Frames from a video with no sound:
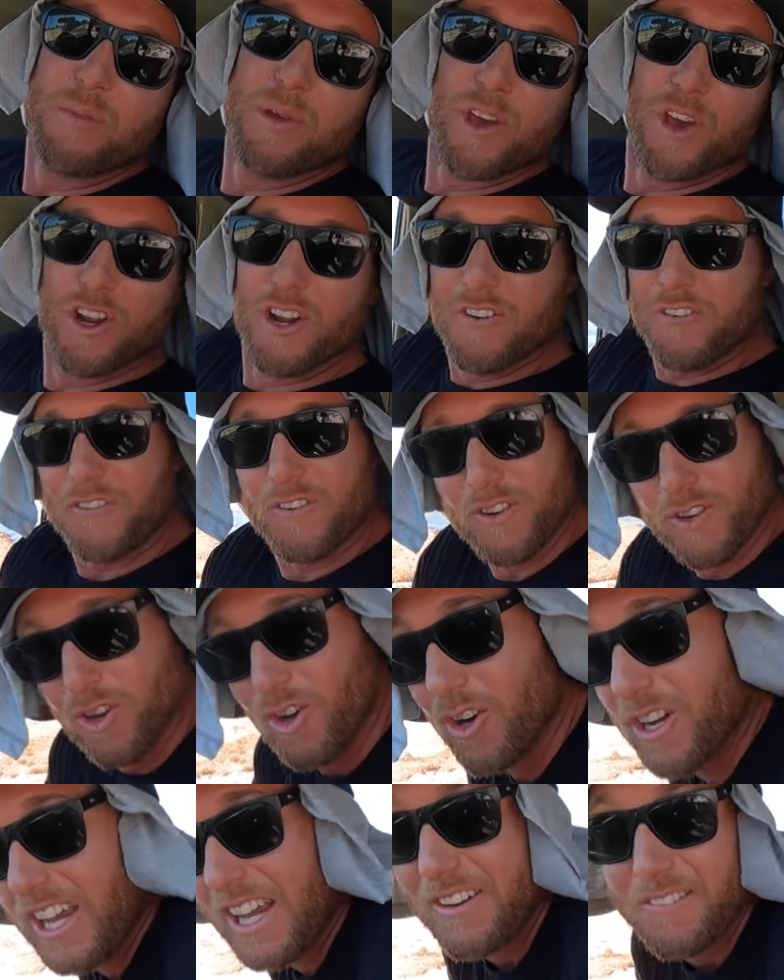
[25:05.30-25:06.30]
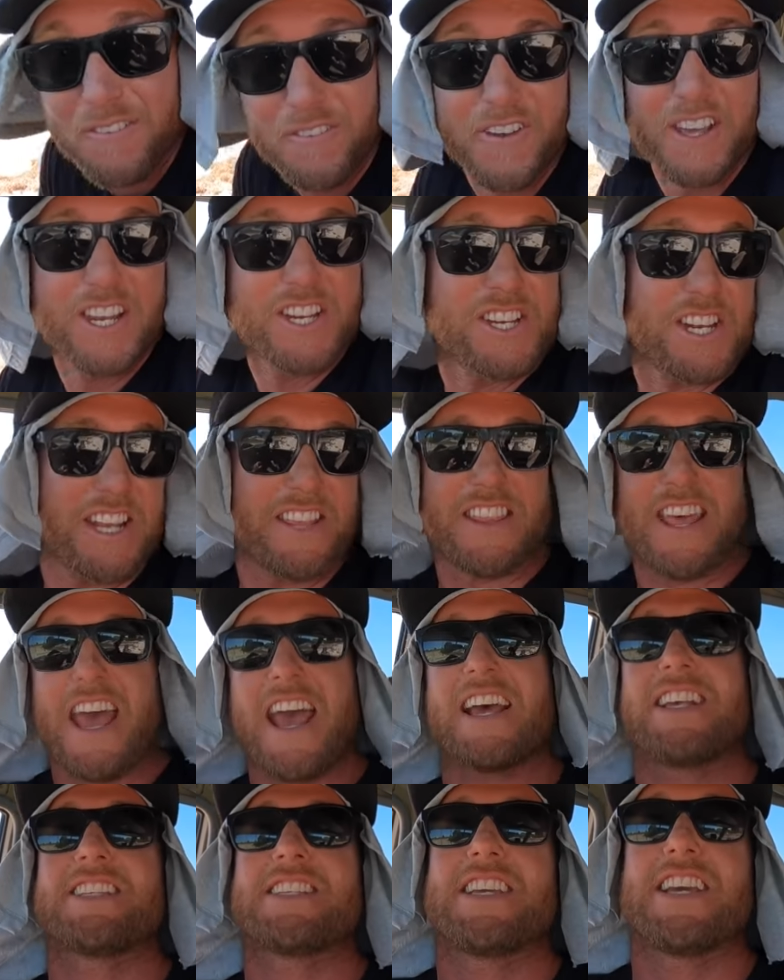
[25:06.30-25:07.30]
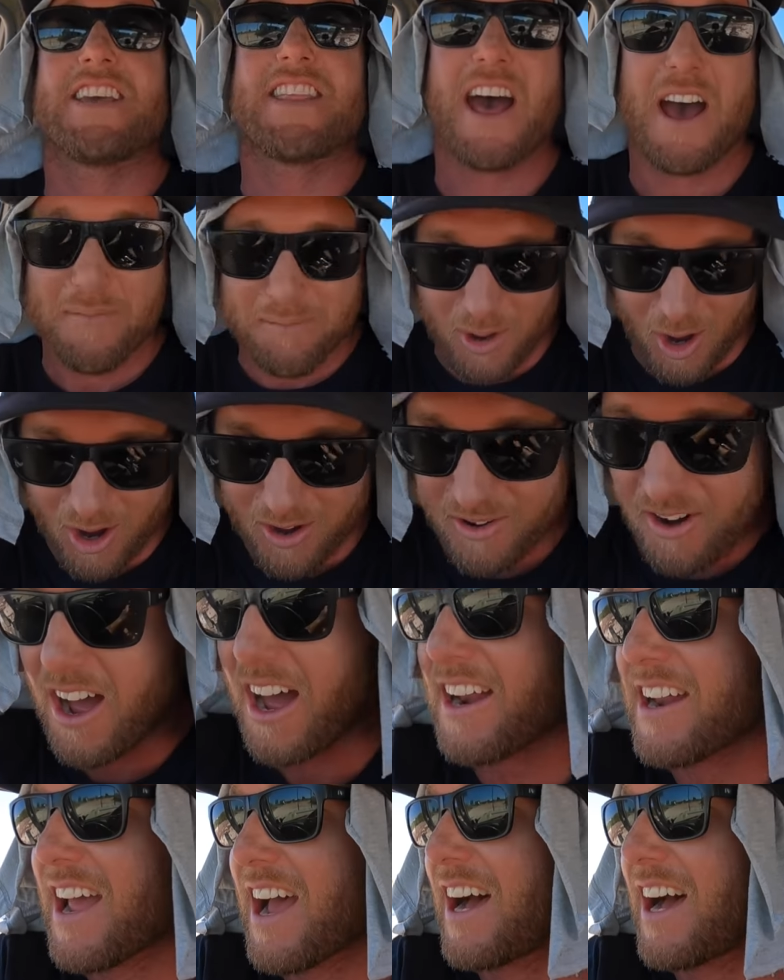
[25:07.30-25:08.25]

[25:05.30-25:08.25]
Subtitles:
beautiful looking fish in the esky of that boat right